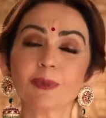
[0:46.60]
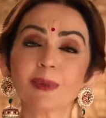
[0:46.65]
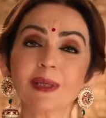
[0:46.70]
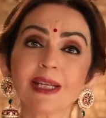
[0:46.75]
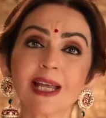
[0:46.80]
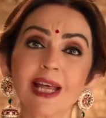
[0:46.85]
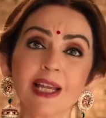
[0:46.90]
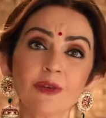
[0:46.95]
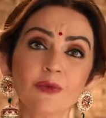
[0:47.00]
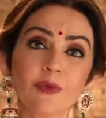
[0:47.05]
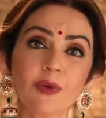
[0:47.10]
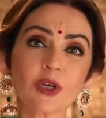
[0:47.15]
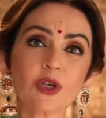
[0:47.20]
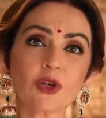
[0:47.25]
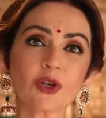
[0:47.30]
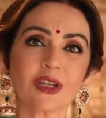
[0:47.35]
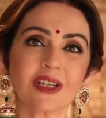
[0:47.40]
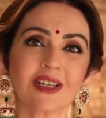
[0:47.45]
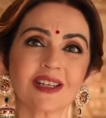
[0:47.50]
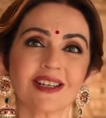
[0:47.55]
been
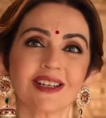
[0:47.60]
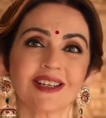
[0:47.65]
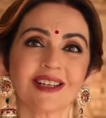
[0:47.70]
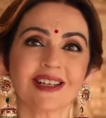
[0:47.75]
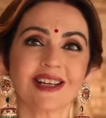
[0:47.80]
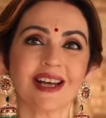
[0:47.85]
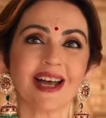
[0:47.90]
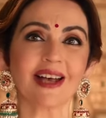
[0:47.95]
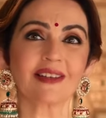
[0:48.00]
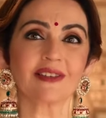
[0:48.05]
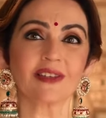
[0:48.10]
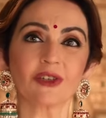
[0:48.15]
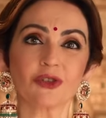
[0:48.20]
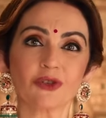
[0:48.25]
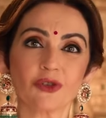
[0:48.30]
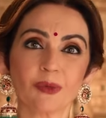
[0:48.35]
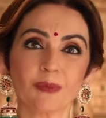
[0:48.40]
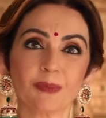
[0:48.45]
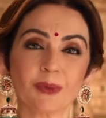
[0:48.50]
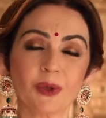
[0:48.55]
envisioned as a
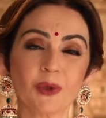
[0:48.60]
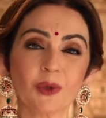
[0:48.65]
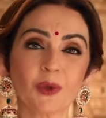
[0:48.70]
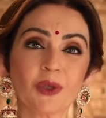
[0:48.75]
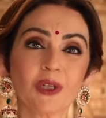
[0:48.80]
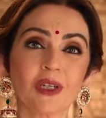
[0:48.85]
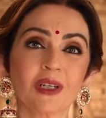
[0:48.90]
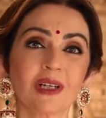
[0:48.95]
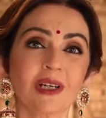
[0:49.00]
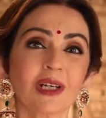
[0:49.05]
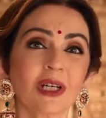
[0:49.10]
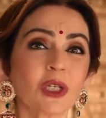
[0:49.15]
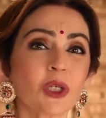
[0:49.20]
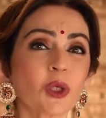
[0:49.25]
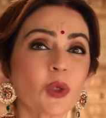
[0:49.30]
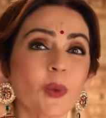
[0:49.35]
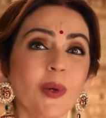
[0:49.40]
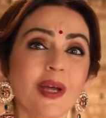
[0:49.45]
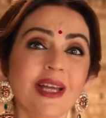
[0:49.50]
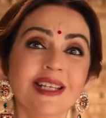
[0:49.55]
tribute
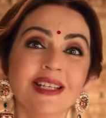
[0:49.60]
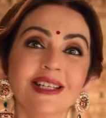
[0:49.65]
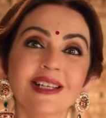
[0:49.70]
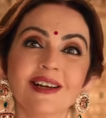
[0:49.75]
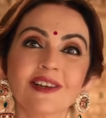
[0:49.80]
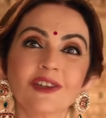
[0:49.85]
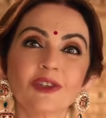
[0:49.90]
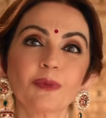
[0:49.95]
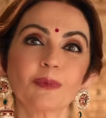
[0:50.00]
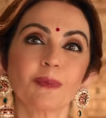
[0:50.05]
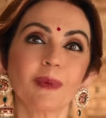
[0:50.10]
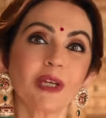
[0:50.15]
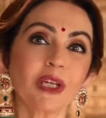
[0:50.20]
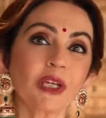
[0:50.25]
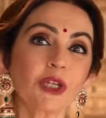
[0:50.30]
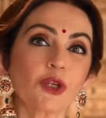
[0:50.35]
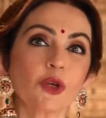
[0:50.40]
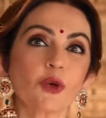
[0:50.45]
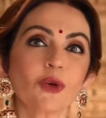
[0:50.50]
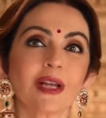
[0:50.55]
to India's
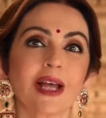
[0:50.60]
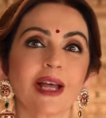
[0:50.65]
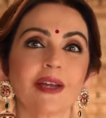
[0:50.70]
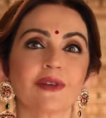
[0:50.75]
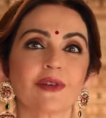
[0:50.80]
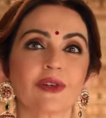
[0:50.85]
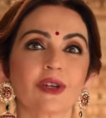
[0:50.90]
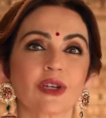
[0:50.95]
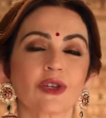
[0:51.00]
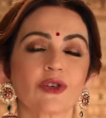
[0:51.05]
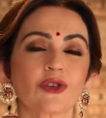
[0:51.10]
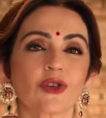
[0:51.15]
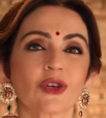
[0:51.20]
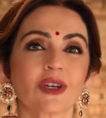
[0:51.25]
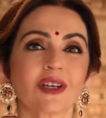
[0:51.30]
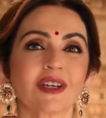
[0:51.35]
spiritual heritage